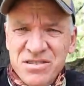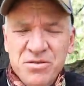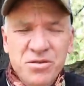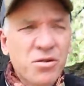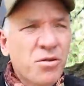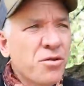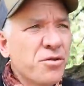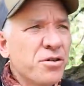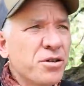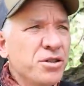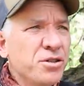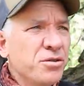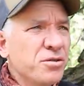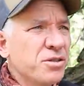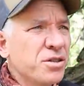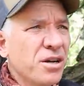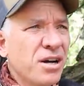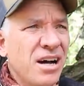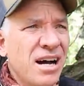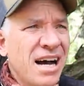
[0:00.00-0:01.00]
northern
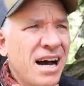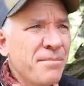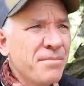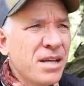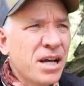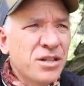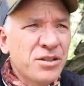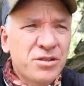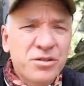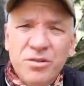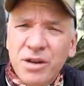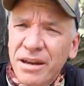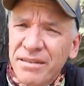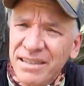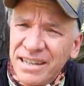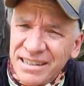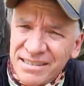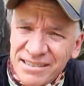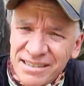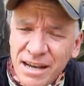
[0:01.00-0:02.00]
Utah. I'm not sure. I
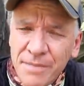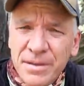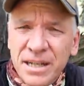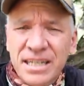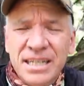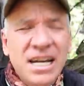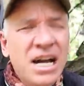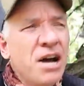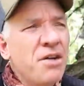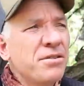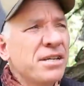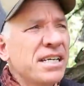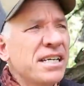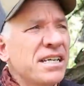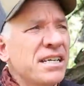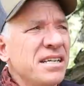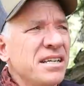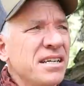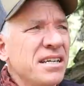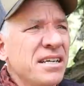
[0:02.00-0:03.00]
think Summit
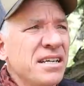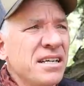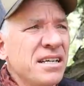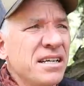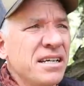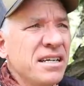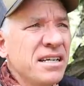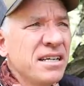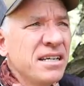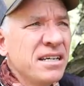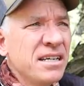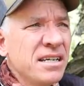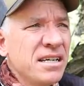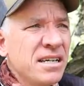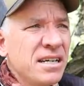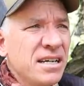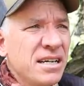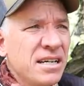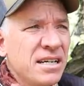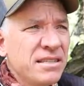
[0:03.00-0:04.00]
County.
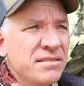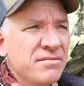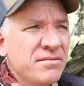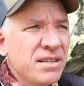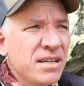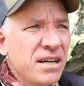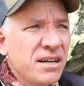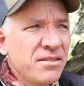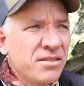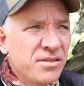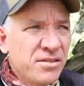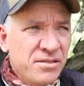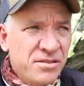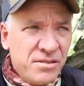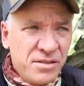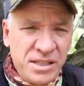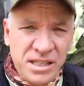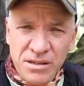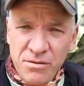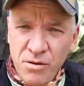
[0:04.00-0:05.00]
Uh, this
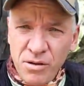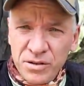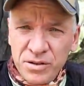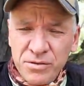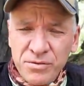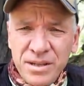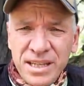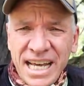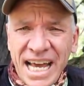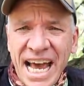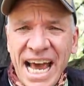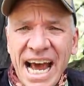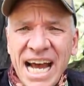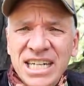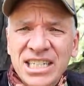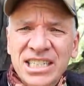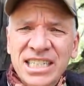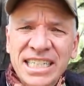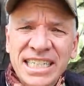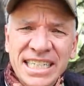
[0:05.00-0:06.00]
is also in the
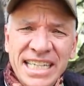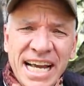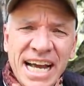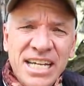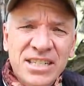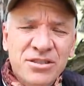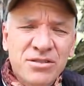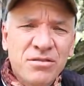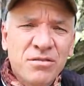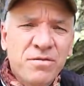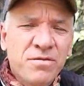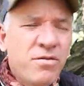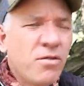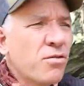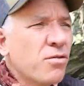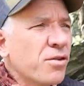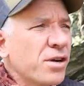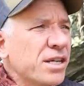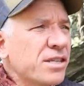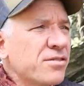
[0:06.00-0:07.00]
Ashley National
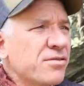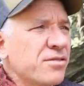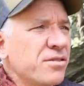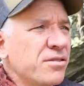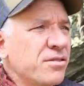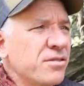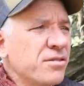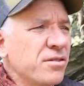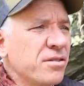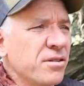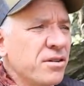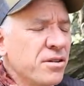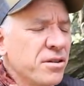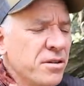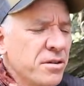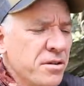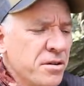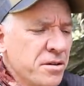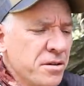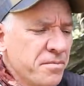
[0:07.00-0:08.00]
Forest,
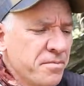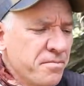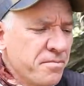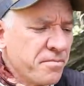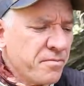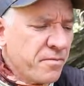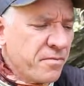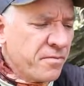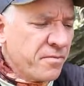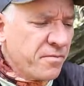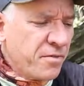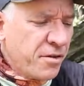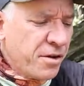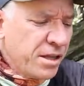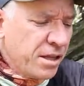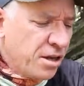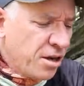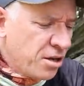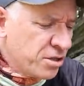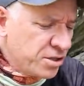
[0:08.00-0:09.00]

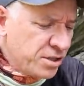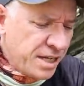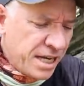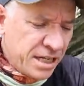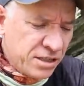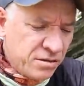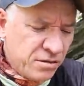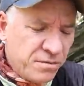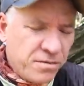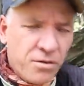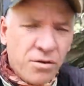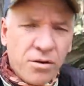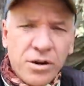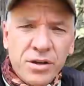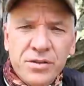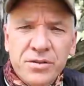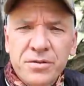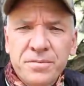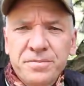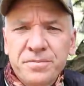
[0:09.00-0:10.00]
very large national
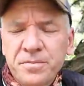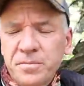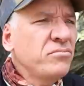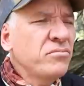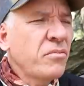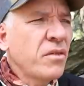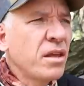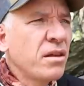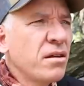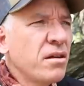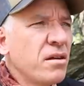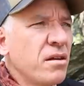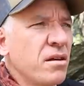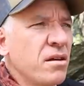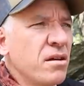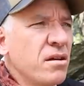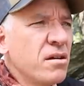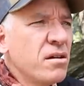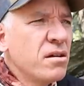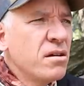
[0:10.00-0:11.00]
forest.
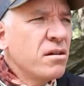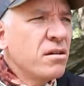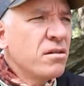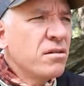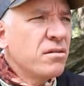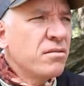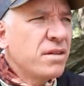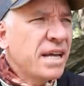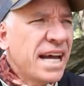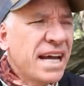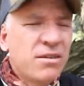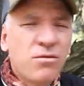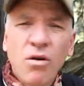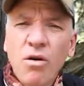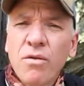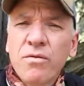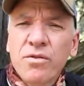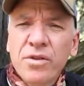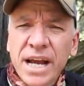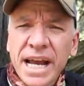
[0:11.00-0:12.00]
They had
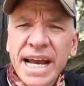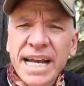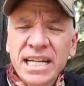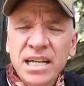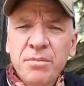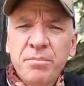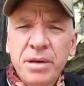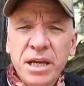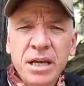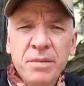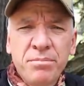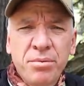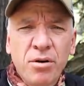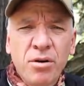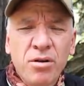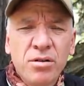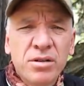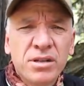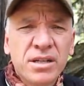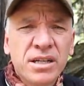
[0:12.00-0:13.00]
over 80
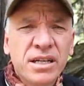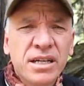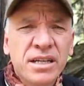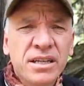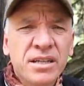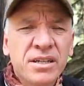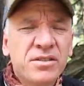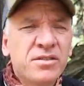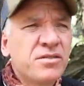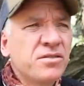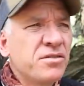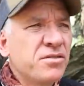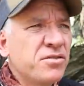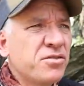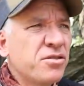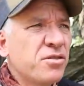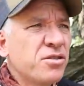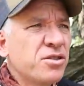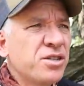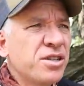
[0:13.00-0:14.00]
people in this
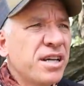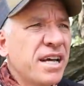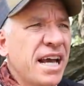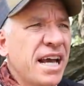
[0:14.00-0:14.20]
search